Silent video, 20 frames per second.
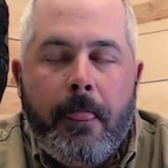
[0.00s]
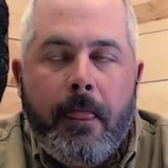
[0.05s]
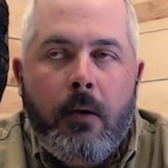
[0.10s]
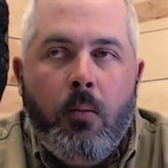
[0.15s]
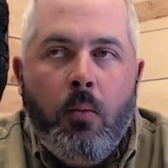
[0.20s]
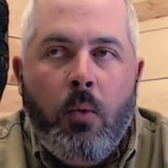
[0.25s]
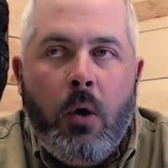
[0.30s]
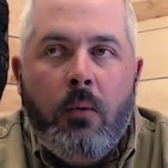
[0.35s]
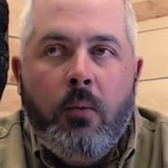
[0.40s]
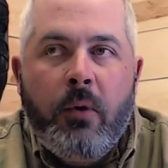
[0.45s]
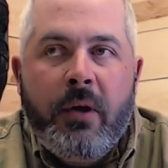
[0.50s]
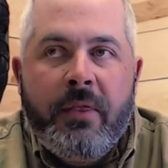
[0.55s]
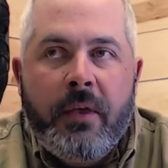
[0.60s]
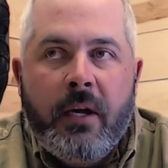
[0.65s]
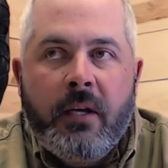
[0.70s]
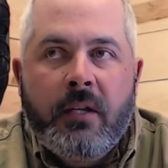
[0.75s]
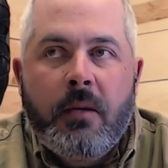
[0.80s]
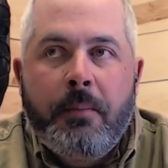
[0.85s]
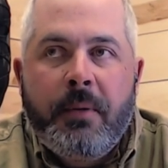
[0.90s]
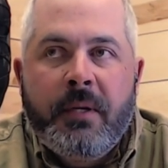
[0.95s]
what we
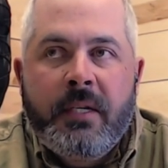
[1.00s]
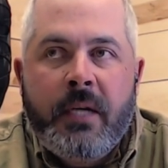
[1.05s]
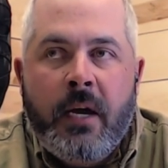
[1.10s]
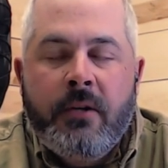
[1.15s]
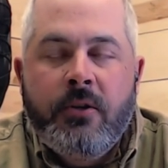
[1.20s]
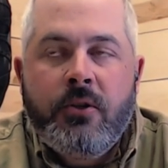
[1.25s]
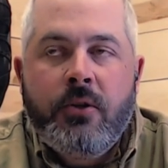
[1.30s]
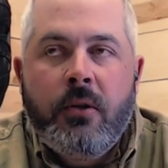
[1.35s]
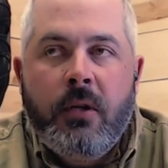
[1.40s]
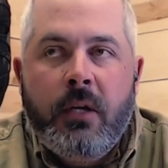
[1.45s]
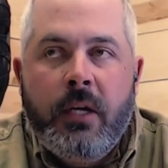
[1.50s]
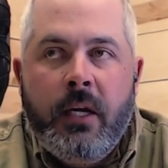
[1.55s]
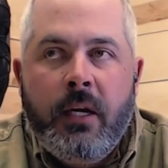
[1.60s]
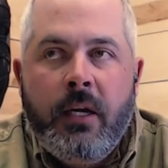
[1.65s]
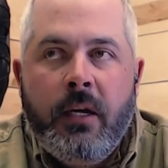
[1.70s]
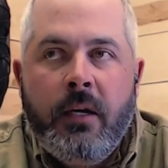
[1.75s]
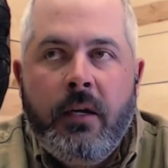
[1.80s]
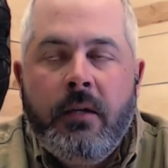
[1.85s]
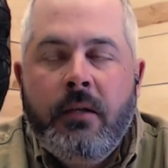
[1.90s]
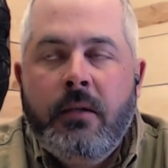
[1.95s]
think the potential
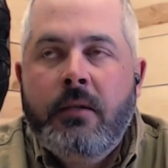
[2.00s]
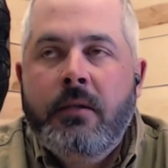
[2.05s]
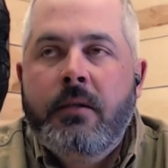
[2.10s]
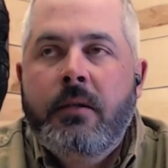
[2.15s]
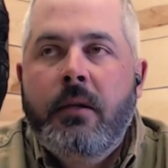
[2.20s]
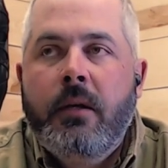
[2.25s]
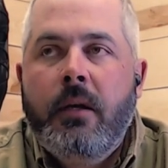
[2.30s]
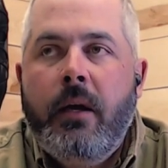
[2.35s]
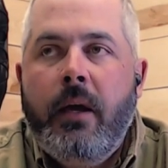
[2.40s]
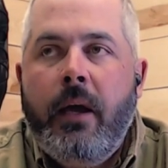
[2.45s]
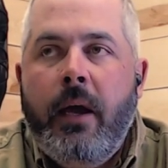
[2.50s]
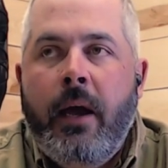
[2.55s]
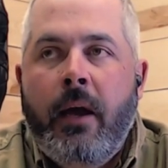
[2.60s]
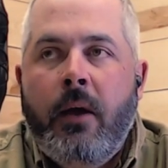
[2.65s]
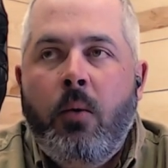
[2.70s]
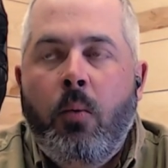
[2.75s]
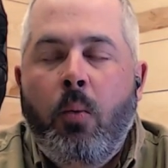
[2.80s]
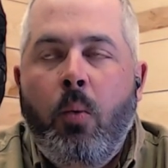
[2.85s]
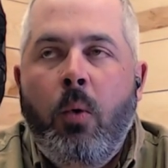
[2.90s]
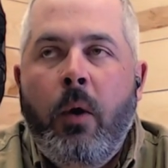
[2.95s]
is
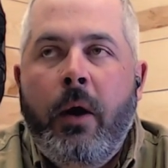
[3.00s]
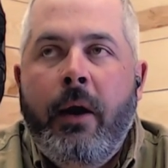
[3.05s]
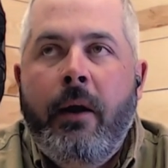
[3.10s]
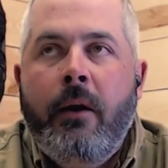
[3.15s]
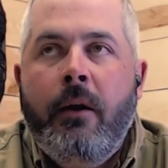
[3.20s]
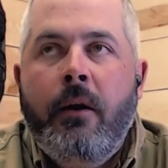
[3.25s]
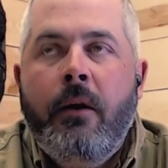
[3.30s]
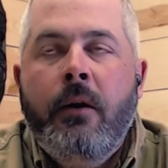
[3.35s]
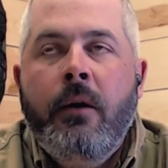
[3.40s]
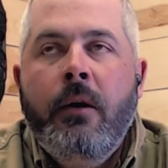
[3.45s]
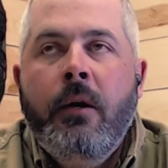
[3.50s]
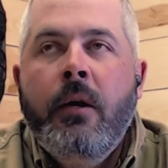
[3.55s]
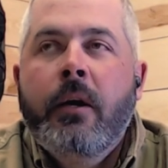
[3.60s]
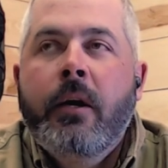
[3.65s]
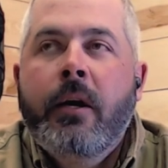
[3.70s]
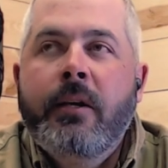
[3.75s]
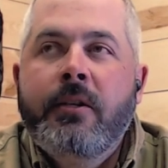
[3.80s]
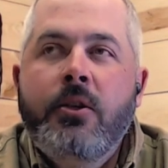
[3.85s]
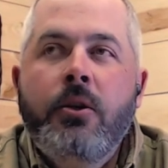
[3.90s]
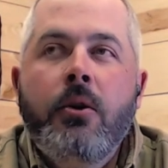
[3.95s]
and where,
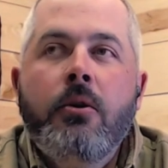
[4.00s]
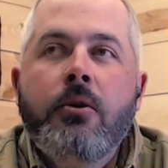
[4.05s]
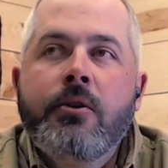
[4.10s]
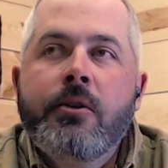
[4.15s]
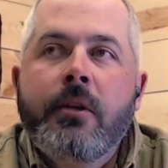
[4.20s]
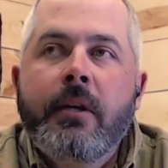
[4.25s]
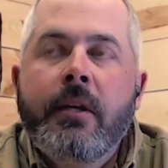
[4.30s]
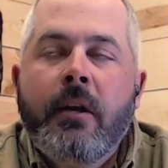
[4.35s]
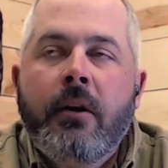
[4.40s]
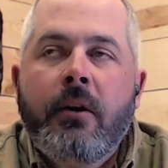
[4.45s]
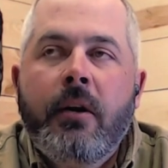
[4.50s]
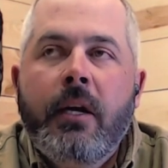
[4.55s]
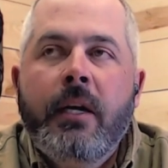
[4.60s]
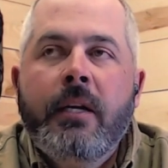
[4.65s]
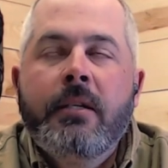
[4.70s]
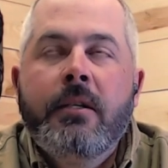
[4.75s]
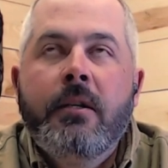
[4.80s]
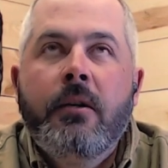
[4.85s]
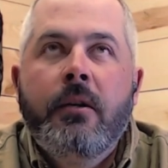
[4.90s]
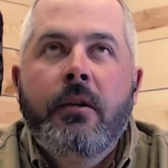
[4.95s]
because usually there
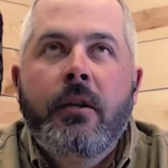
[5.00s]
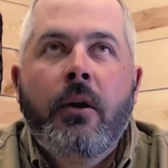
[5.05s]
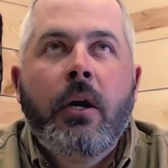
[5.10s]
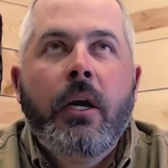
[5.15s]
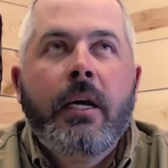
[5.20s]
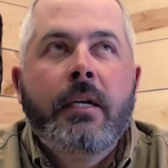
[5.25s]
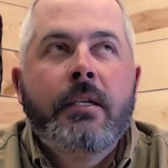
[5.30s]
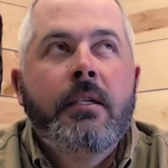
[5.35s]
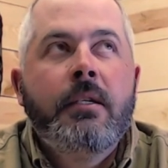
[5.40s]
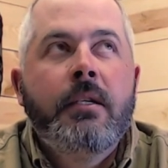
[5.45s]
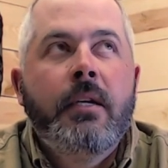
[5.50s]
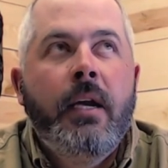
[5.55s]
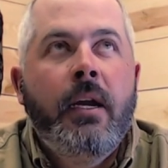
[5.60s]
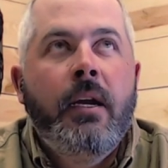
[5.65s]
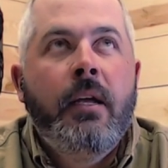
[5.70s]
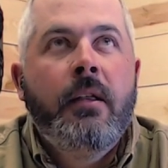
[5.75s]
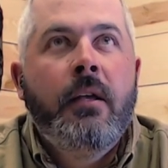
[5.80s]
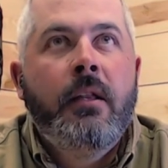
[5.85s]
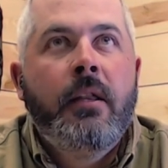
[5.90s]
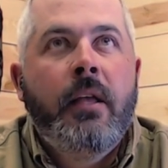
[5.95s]
isn't
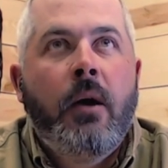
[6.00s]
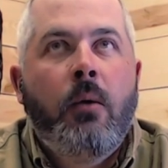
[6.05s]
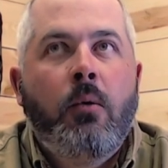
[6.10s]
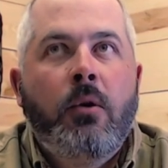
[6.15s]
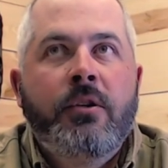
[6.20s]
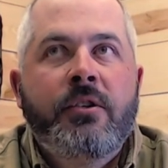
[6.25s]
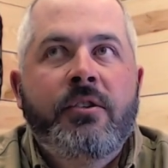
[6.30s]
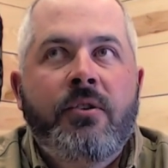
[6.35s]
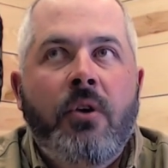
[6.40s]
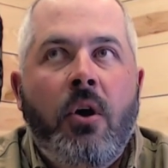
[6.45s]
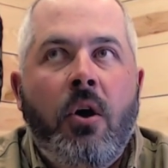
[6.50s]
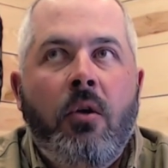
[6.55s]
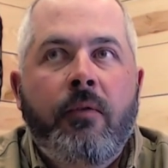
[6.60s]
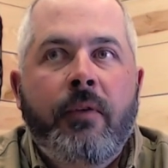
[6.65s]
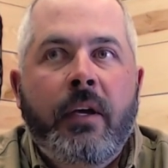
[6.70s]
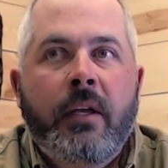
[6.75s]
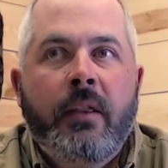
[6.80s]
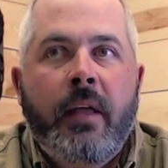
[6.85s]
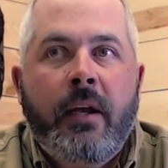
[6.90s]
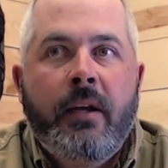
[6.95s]
anything that we're
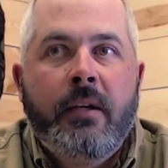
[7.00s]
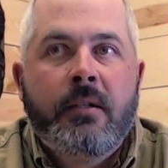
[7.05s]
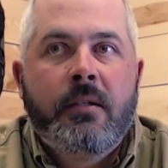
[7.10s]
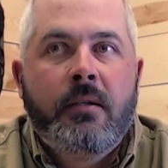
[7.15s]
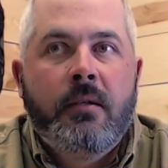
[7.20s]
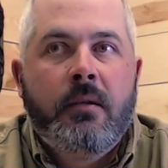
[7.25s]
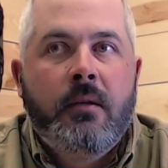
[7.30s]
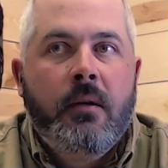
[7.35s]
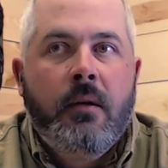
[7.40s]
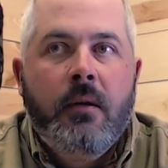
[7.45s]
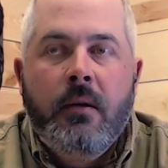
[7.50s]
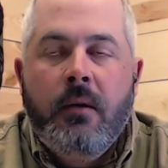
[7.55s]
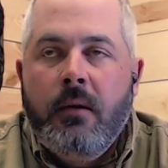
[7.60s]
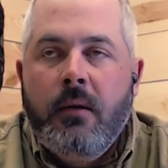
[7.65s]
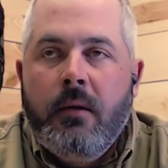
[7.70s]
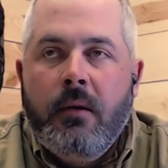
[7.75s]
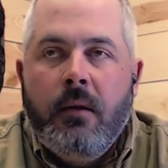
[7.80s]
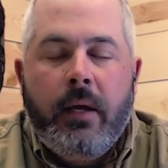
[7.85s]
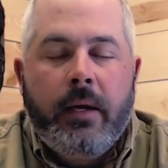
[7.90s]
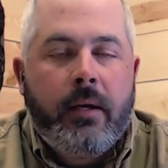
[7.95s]
solving that is
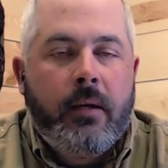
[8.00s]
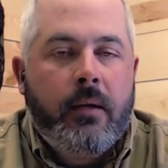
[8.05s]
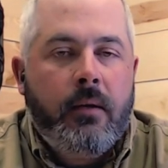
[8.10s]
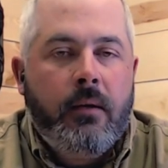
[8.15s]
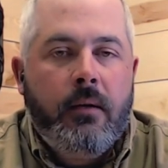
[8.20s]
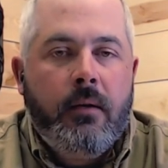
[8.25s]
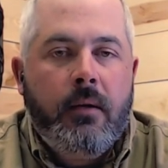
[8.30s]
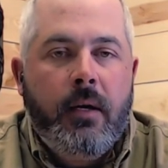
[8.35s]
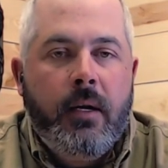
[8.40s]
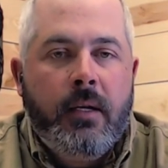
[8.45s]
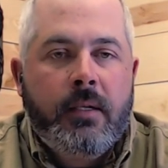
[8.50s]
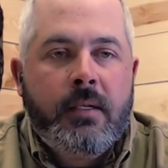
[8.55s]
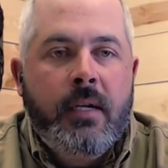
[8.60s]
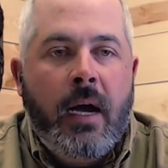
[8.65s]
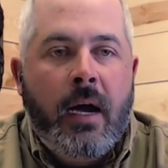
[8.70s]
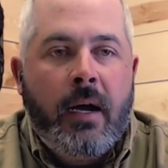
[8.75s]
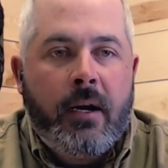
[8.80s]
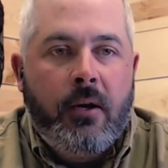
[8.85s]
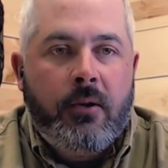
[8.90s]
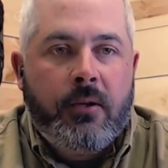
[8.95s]
like, it's
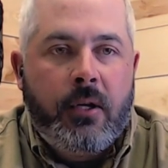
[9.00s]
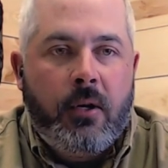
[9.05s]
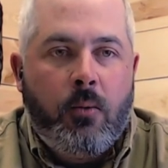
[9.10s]
not out there.